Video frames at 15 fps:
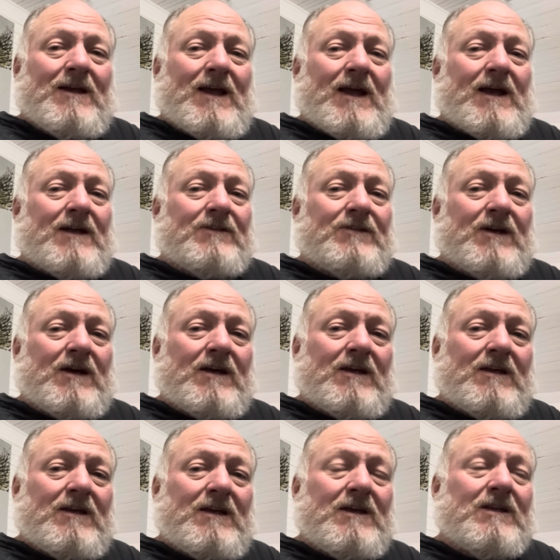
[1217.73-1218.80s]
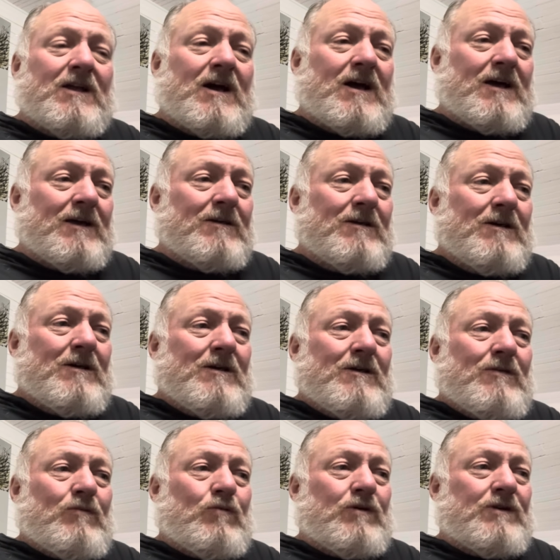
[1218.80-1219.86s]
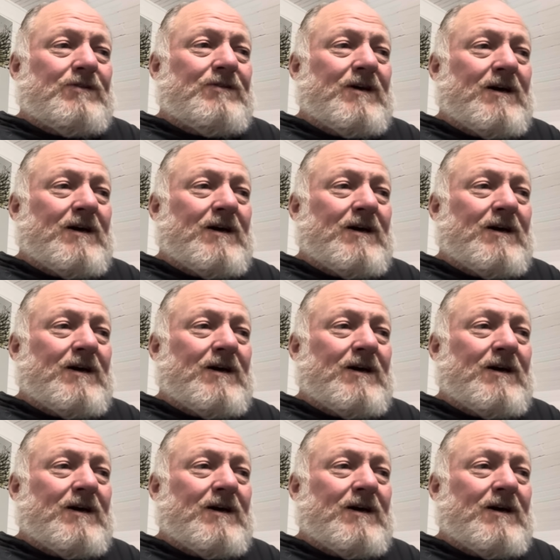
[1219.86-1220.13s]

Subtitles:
and he and I would